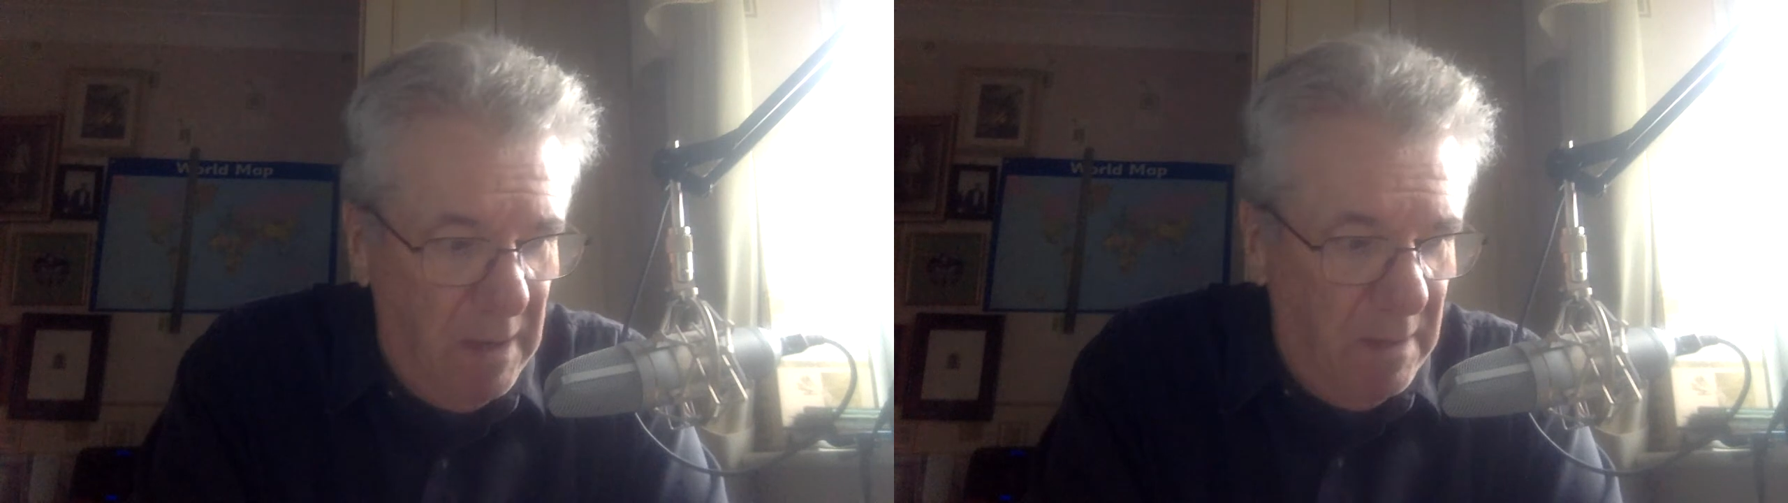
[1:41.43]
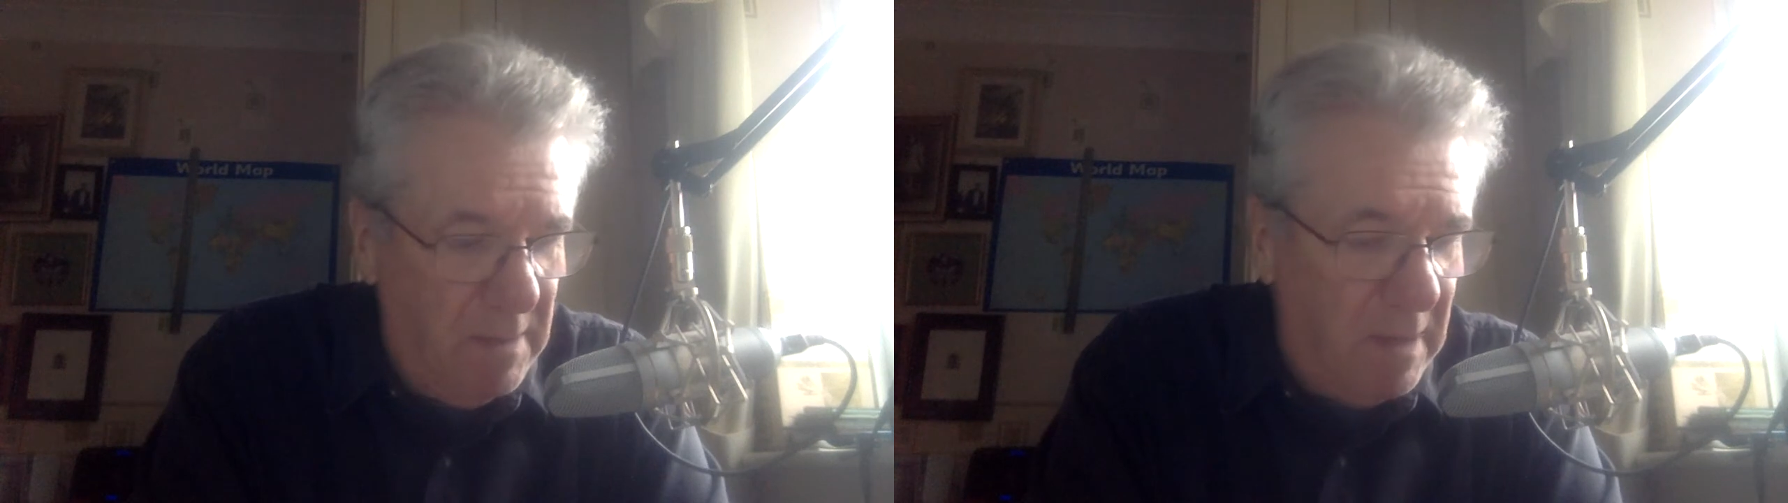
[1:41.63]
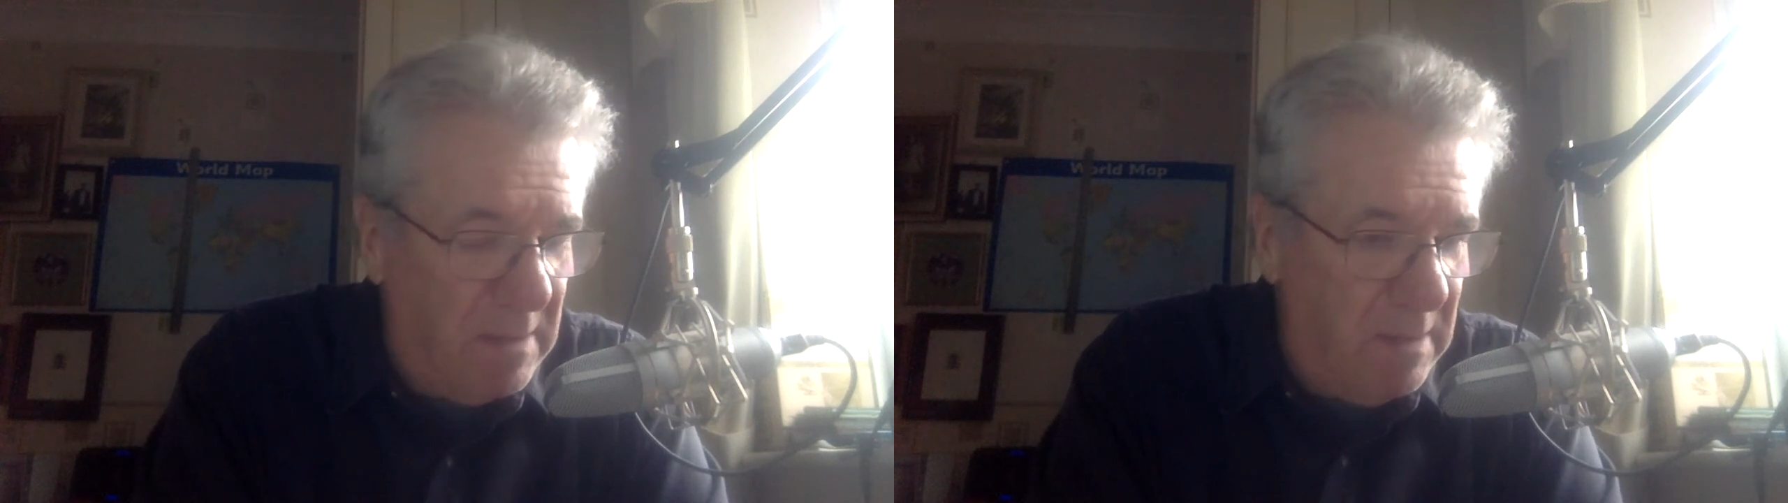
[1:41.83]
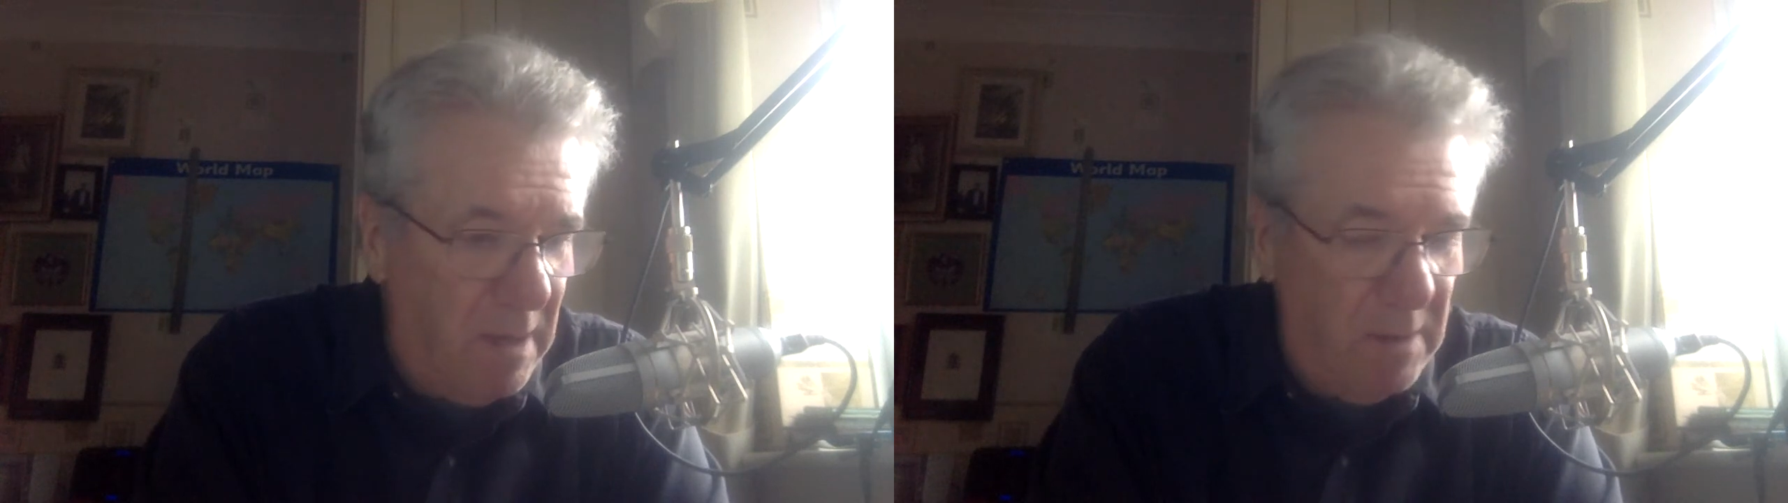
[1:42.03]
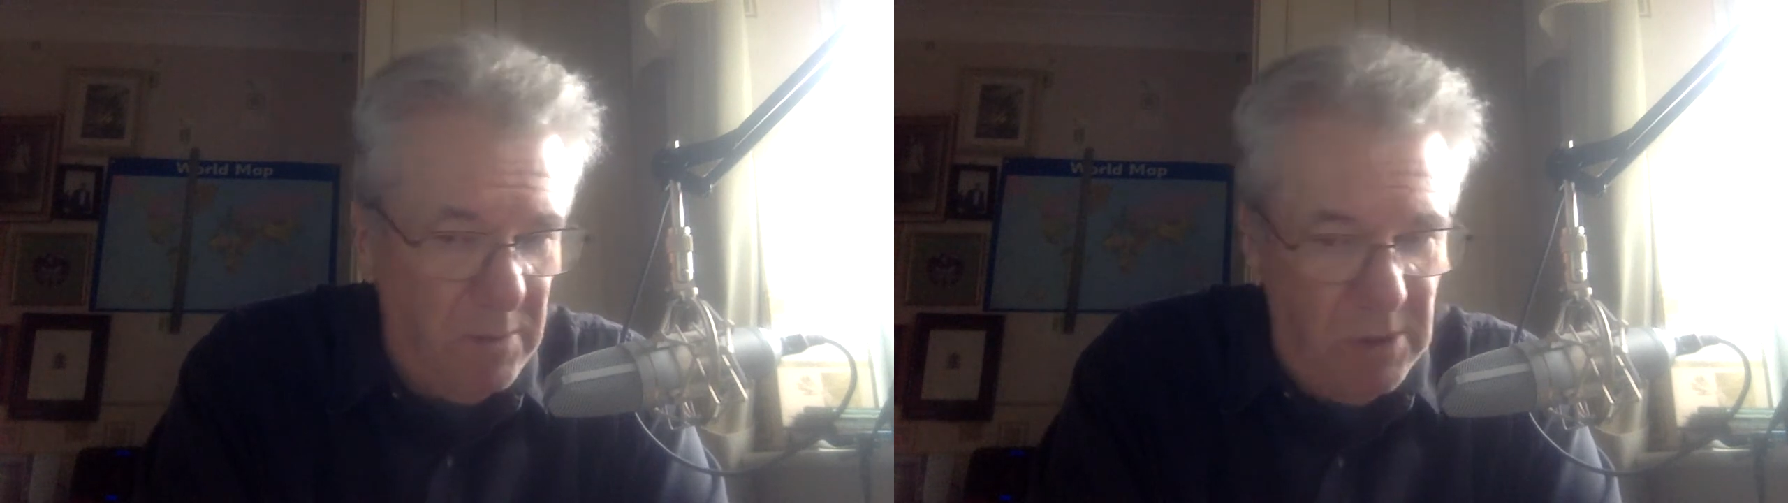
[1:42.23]
the
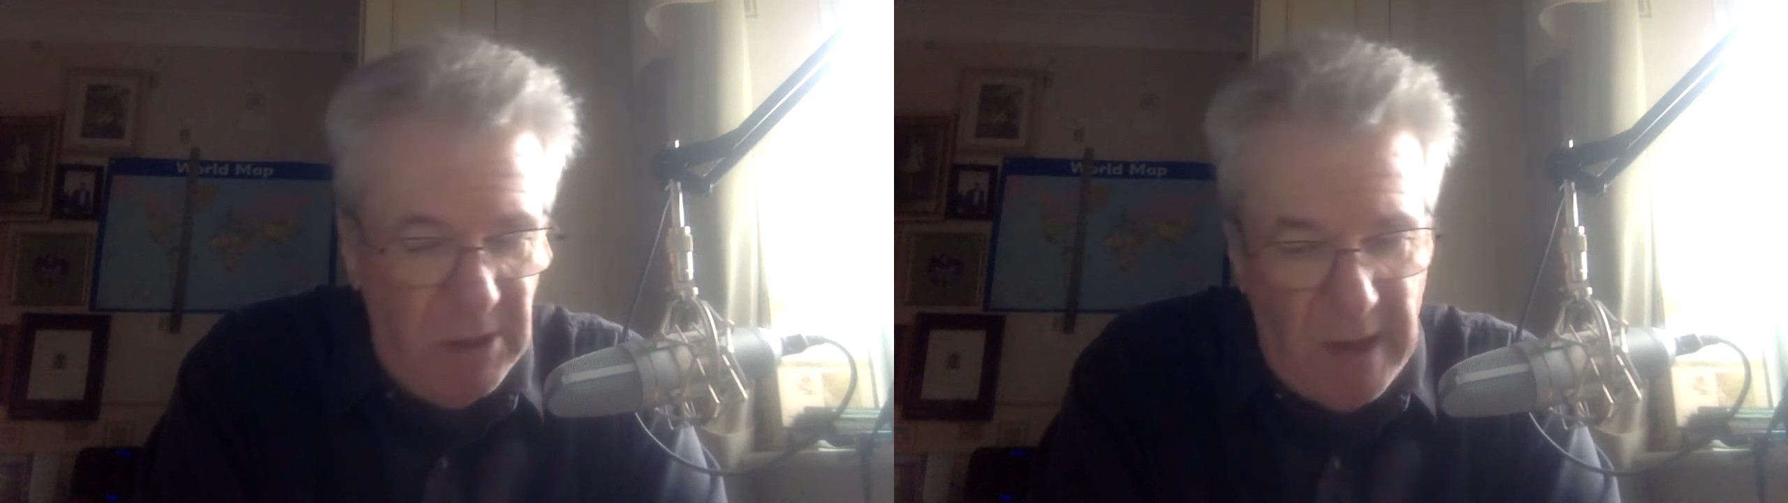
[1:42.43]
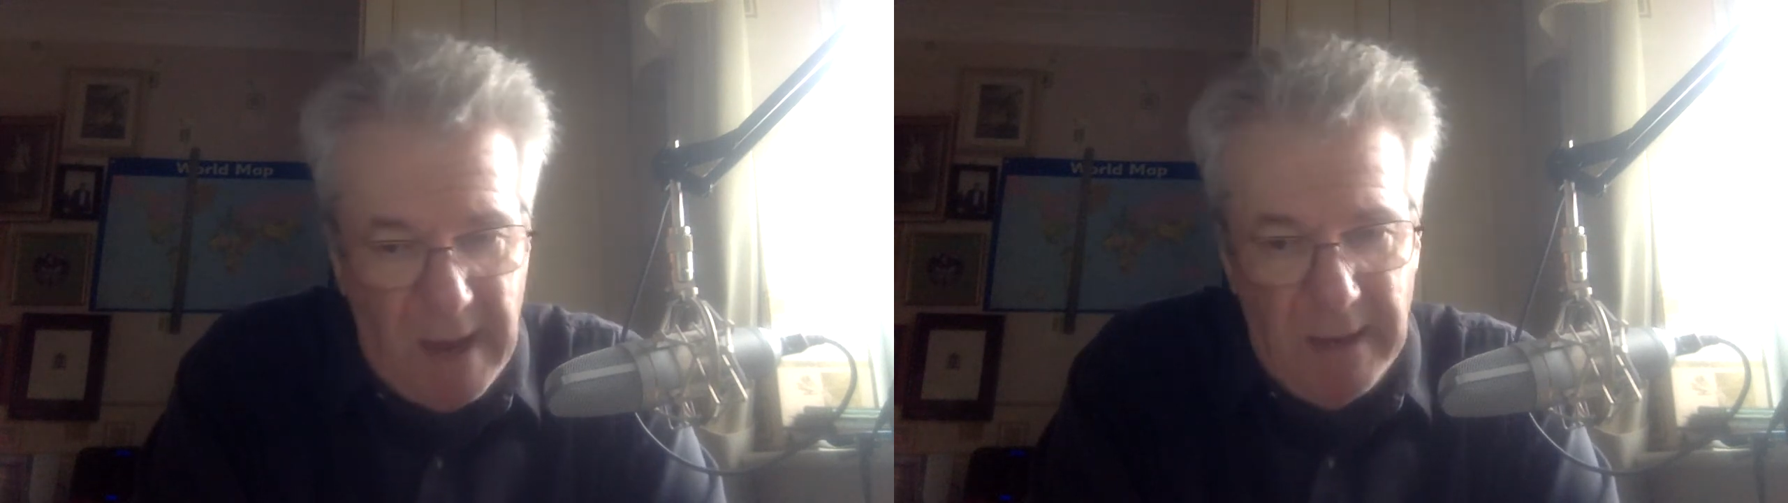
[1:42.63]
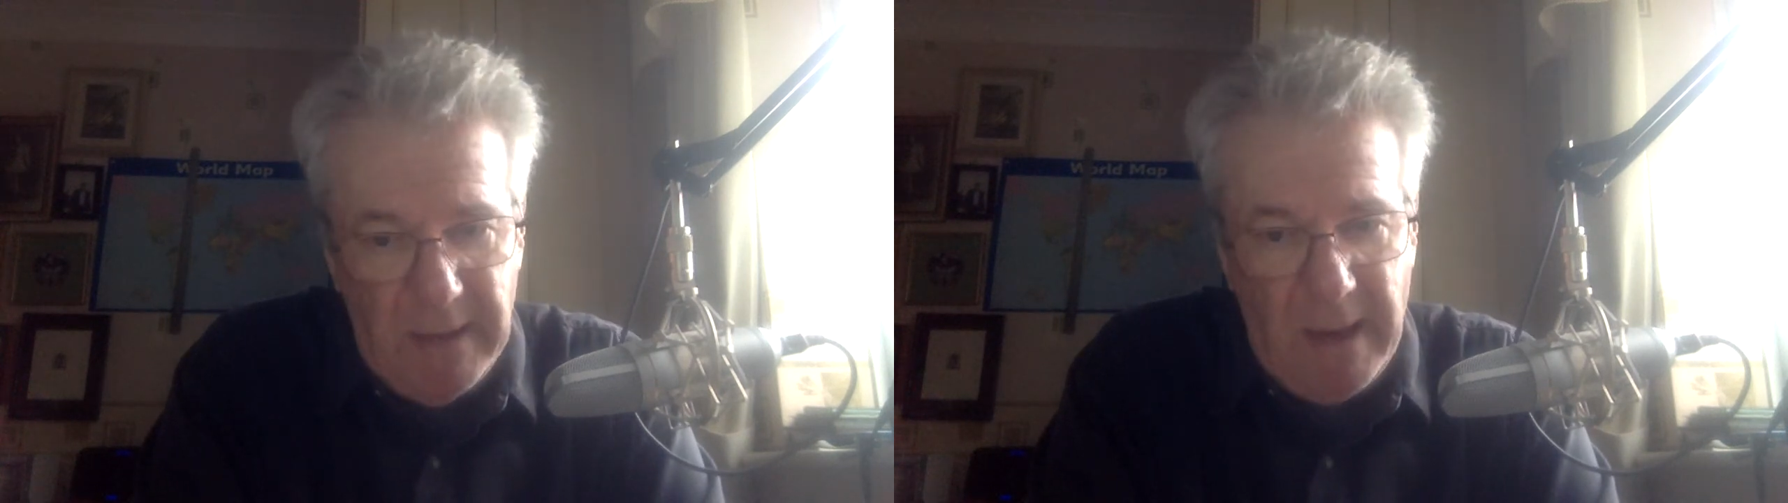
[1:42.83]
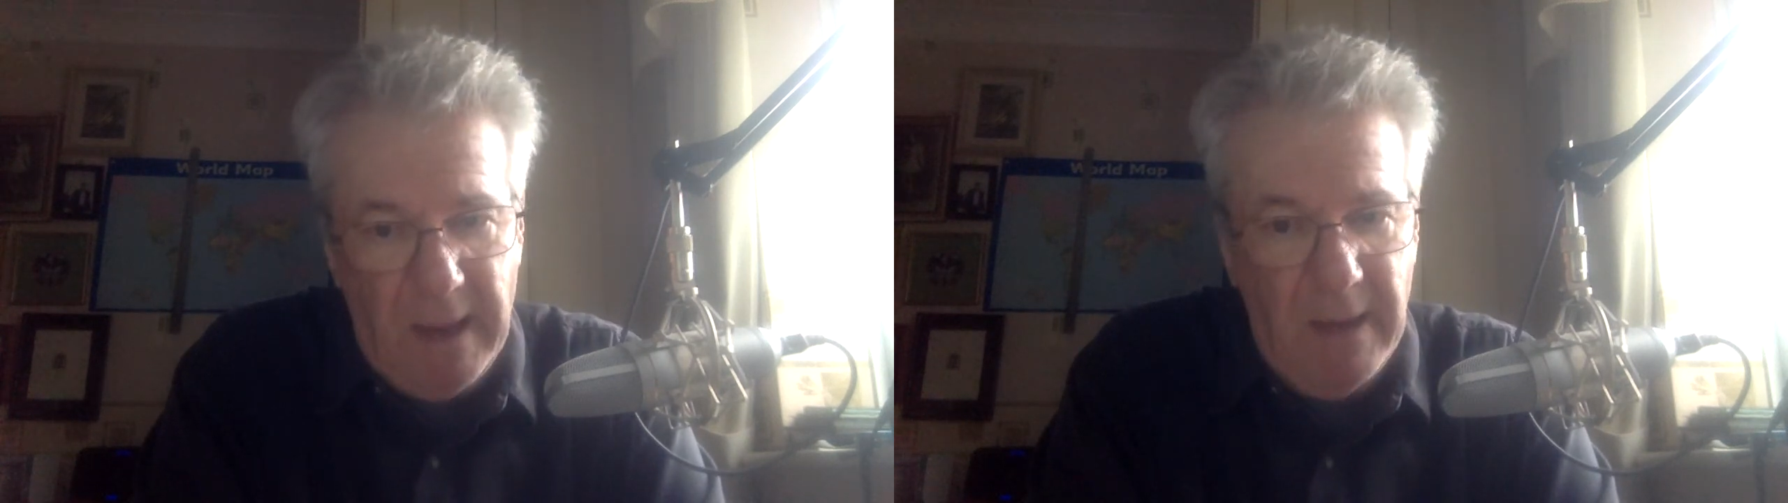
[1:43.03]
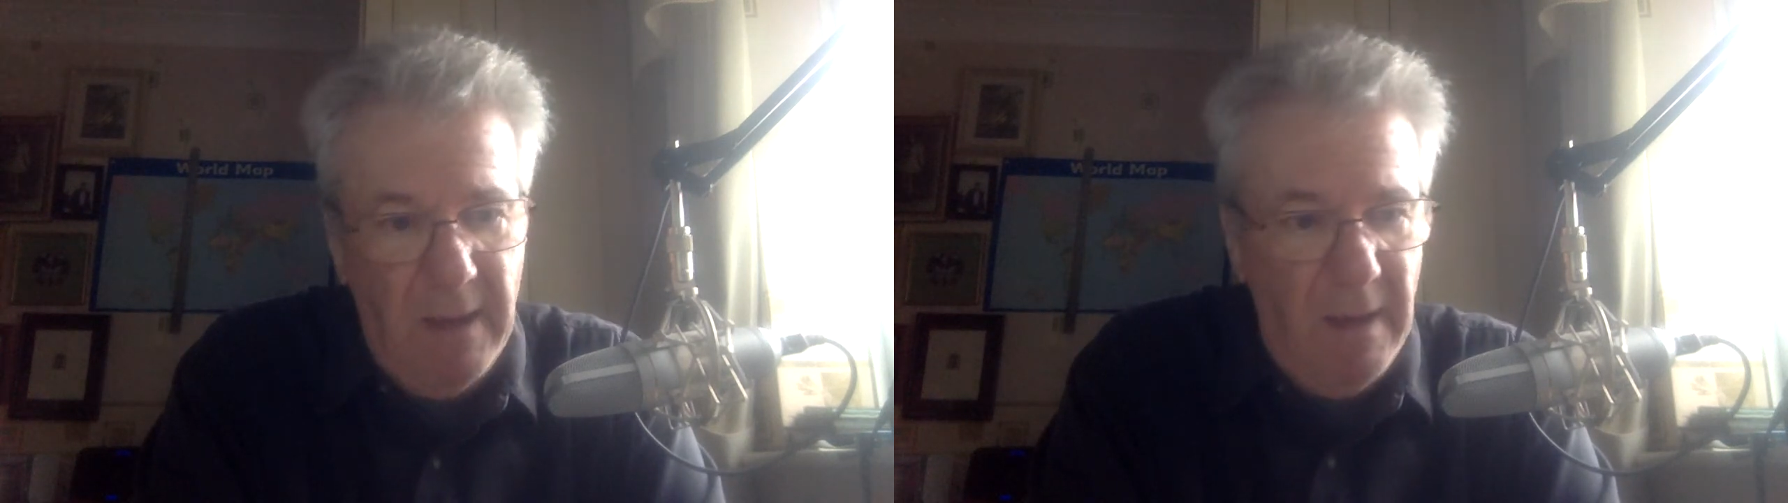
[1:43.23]
external
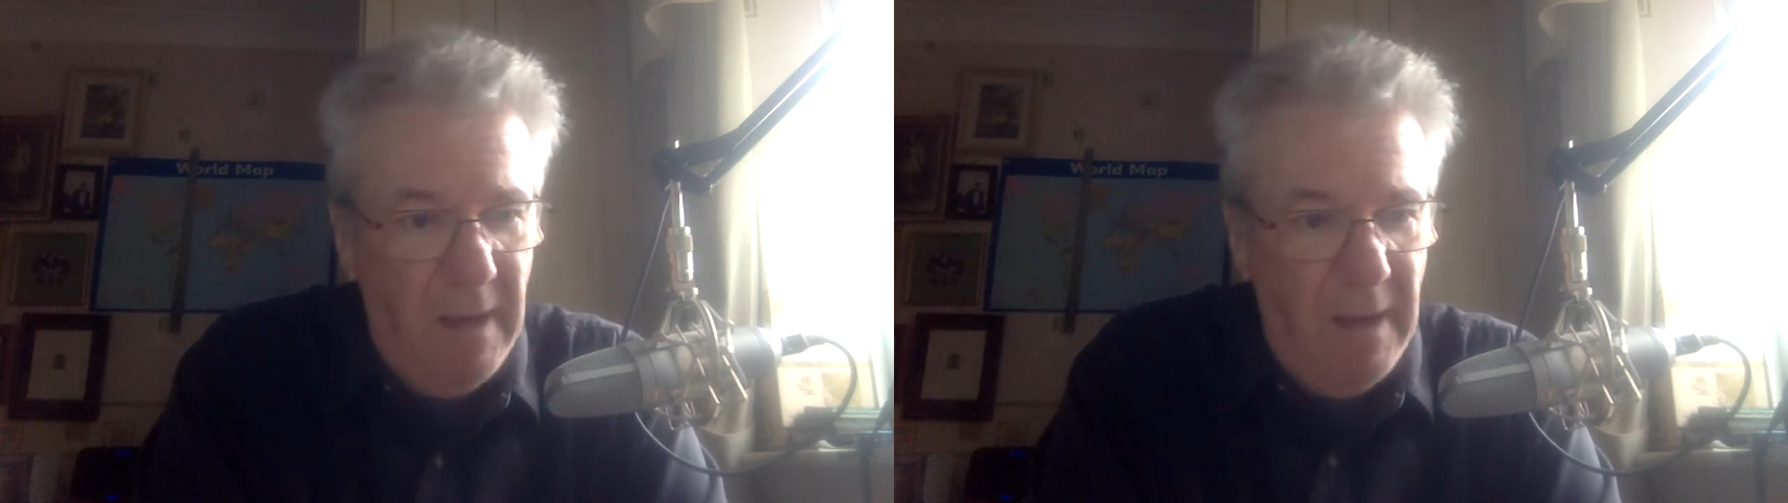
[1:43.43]
shading,